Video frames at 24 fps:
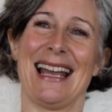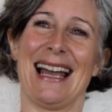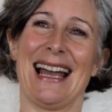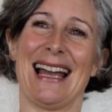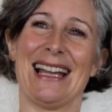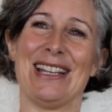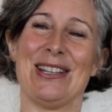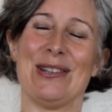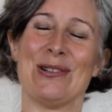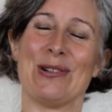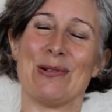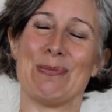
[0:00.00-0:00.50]

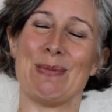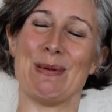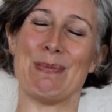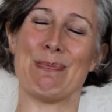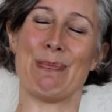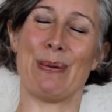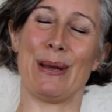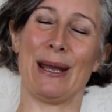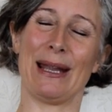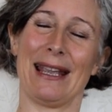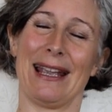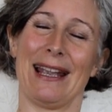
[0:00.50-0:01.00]
and you'll be
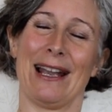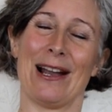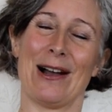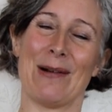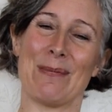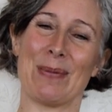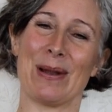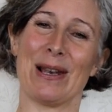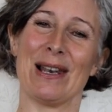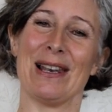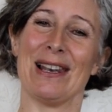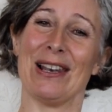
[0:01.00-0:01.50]
picking
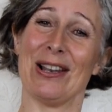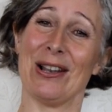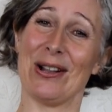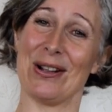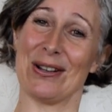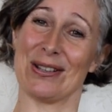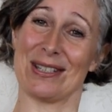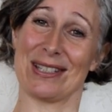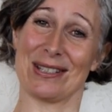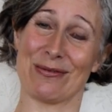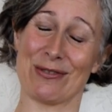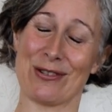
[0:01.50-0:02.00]
up
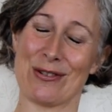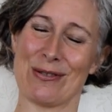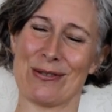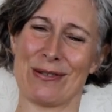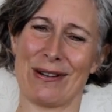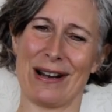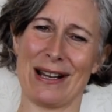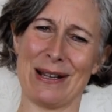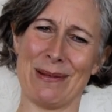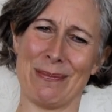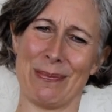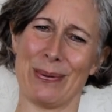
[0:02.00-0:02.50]
lots of
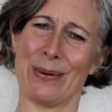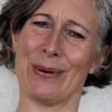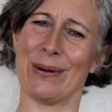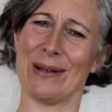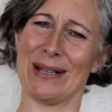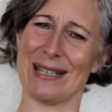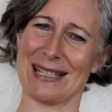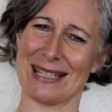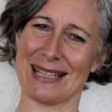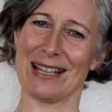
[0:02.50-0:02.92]
great points.